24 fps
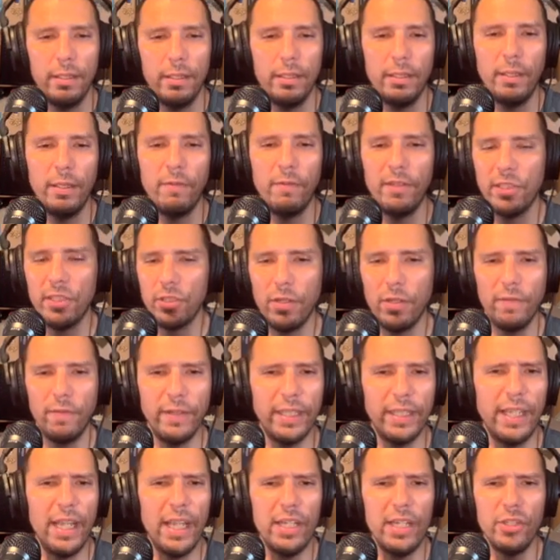different
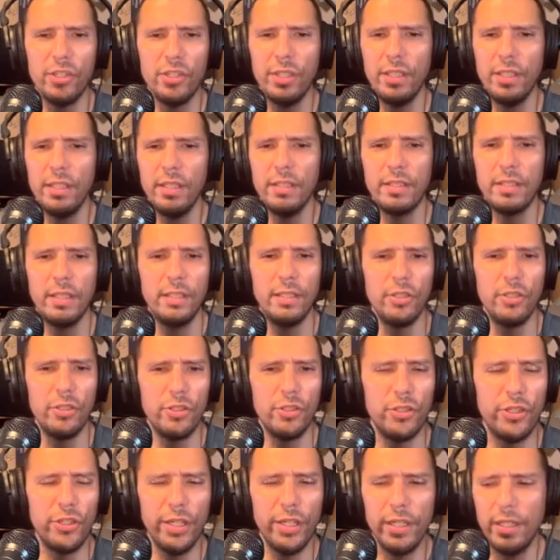certifications and
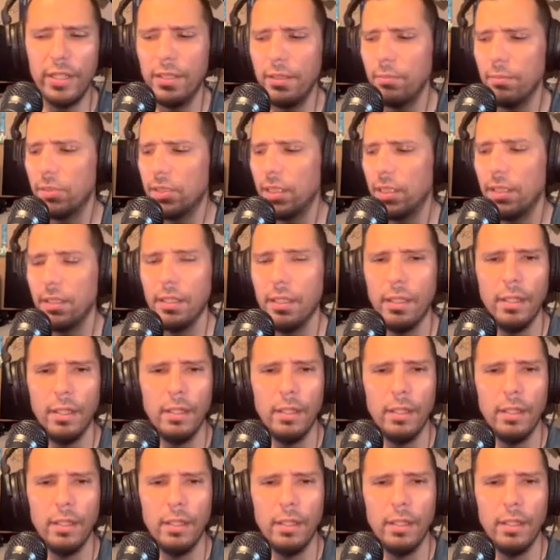gyms and